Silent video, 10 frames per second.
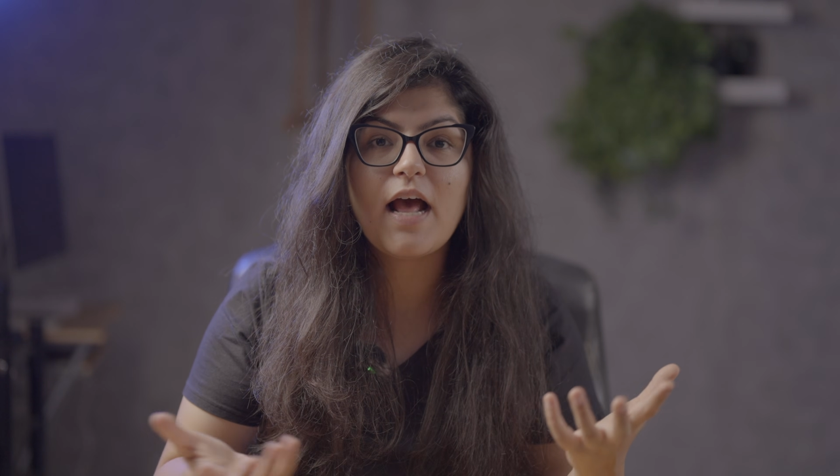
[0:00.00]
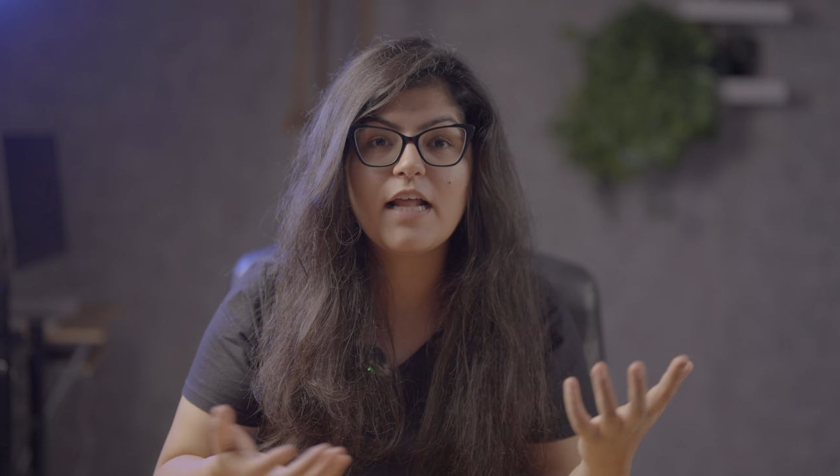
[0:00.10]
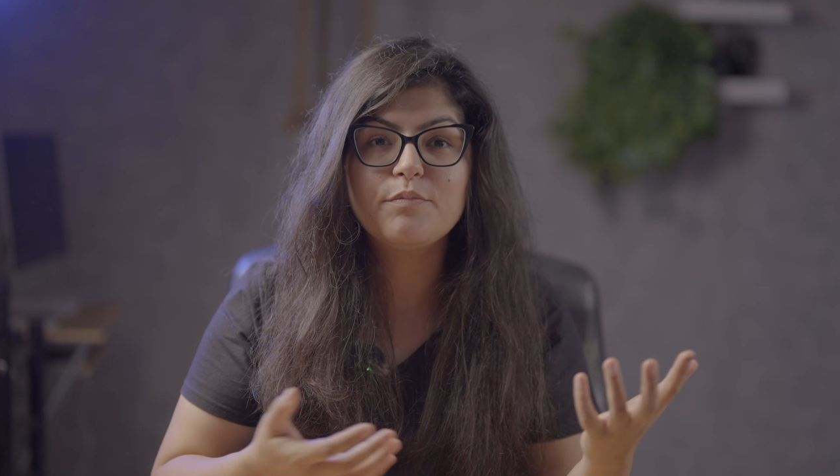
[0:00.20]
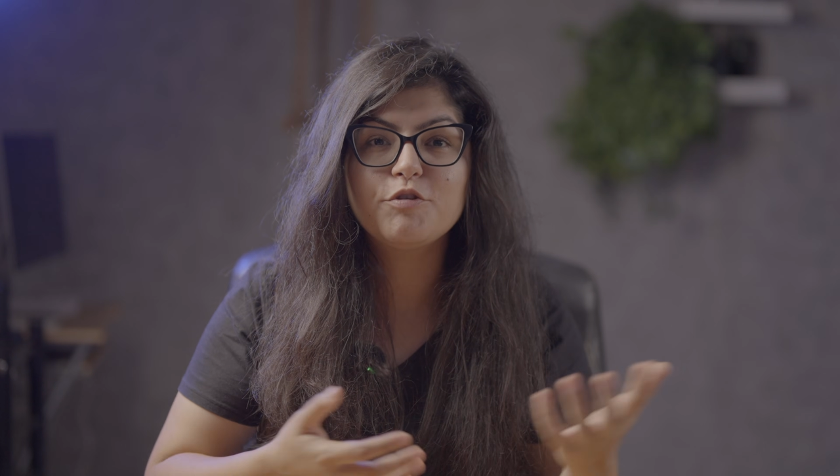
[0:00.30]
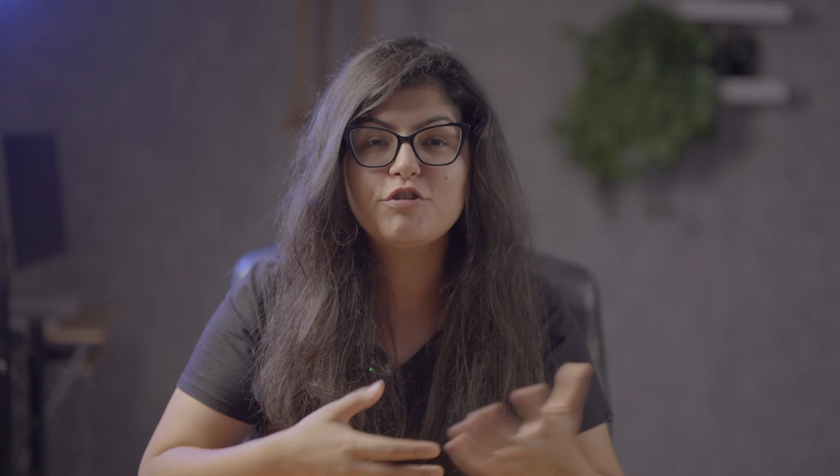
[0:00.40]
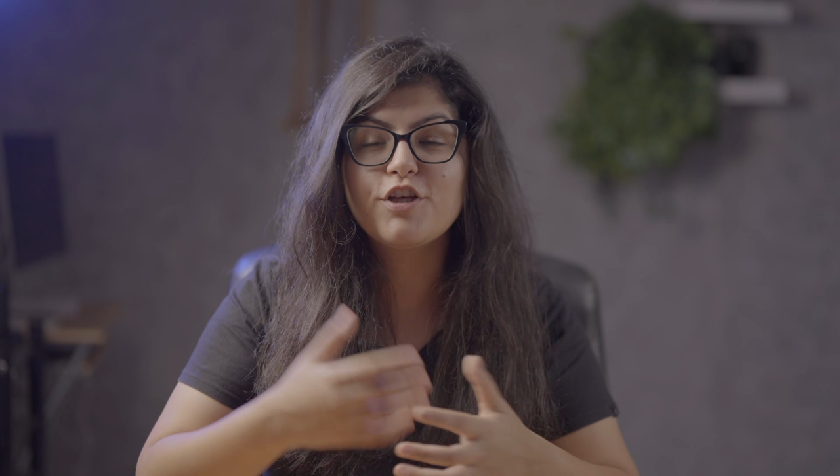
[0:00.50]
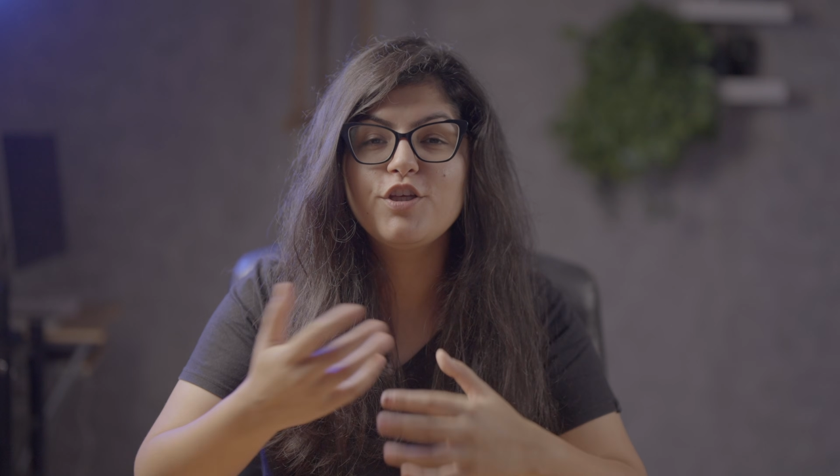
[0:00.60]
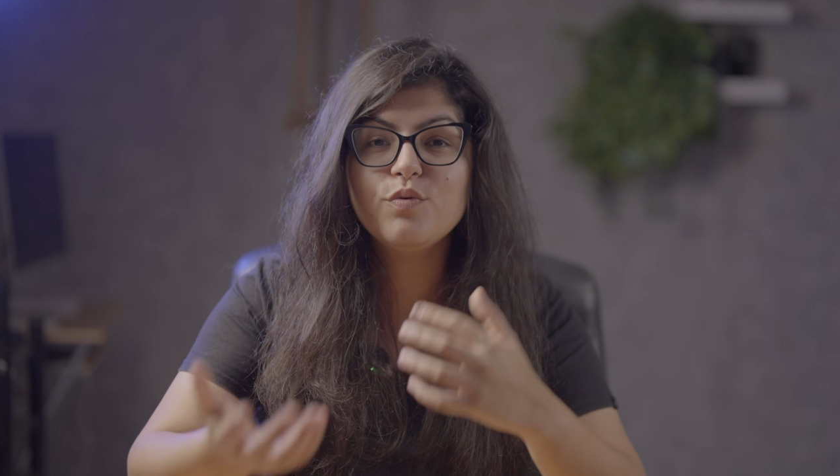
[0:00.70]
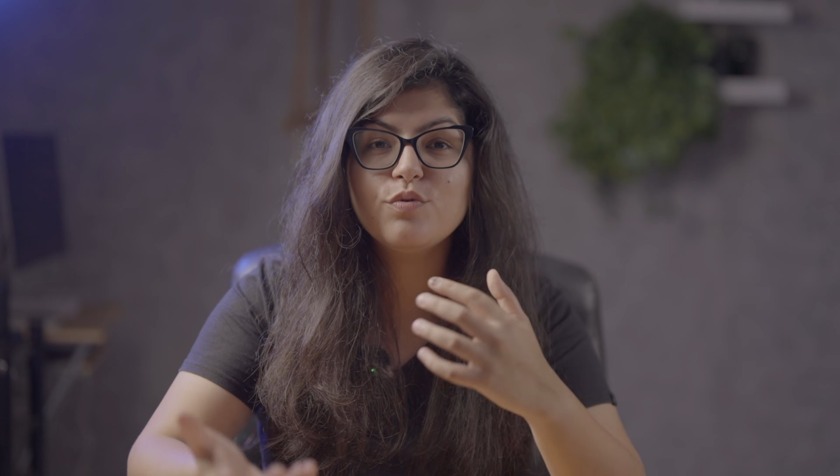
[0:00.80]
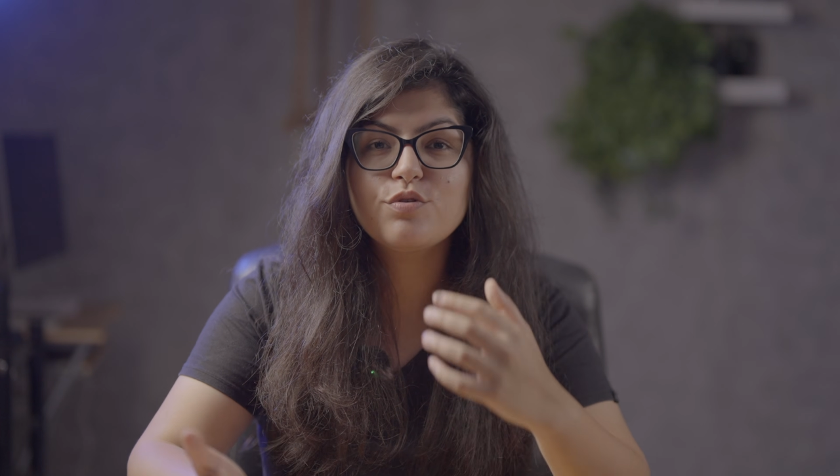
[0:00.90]
animals are
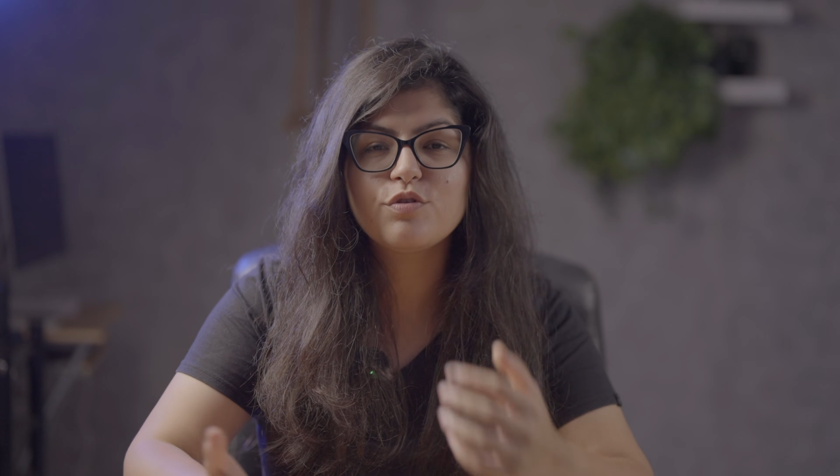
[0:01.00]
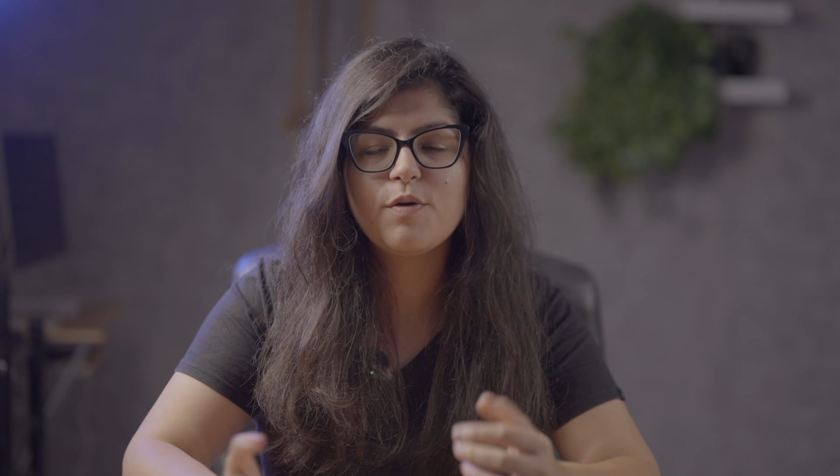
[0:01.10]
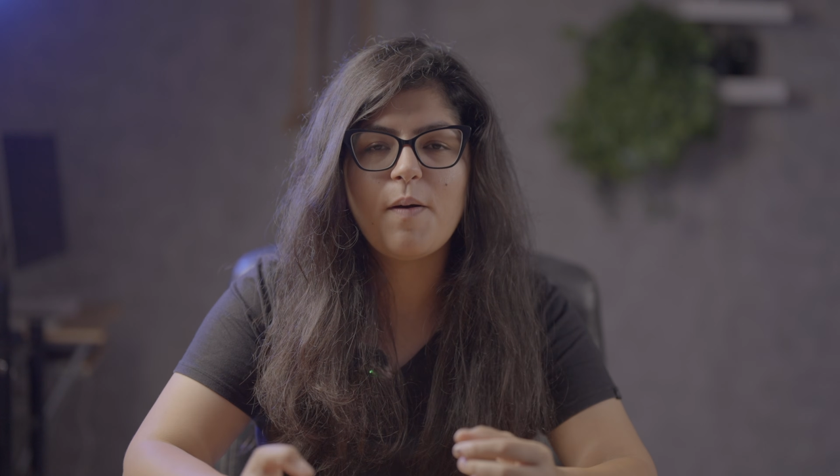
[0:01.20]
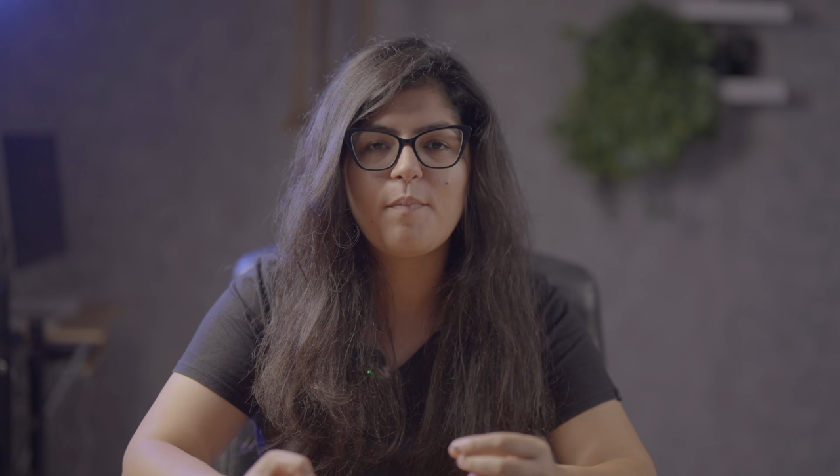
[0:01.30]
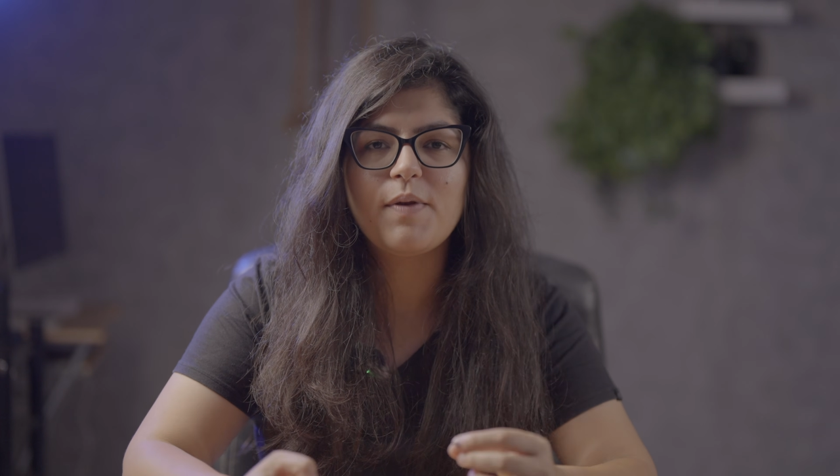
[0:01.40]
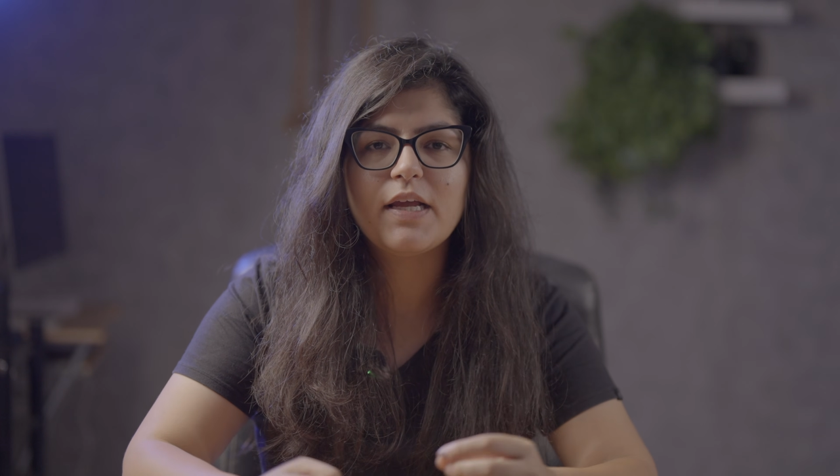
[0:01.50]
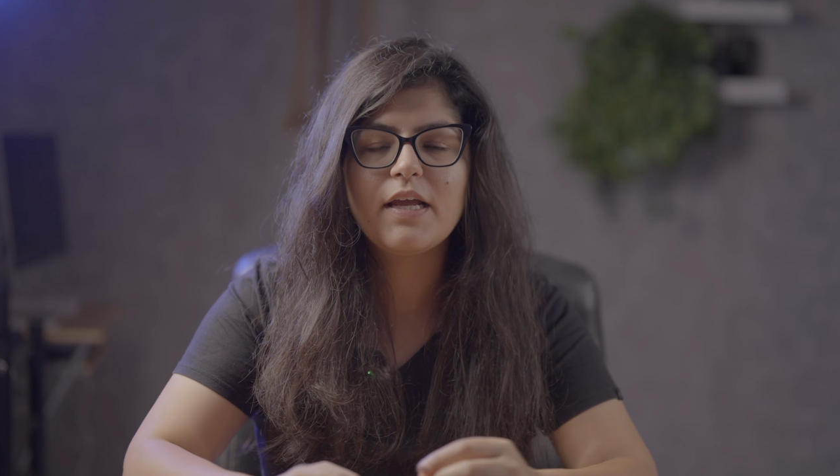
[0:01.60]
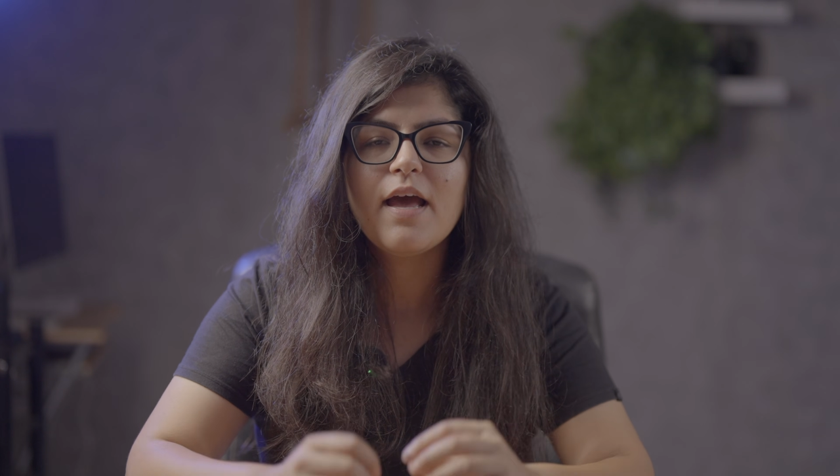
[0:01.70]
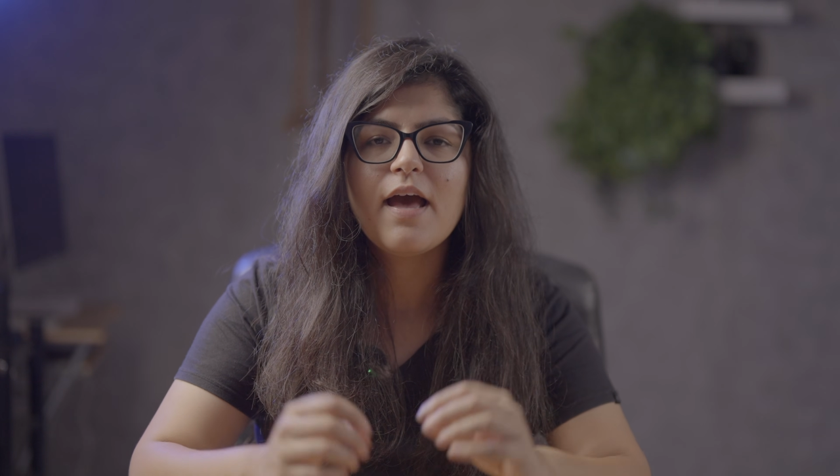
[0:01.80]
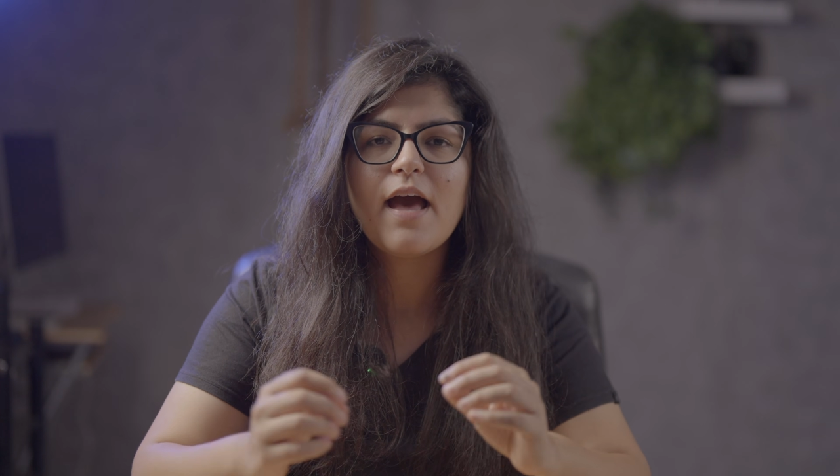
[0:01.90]
used to the public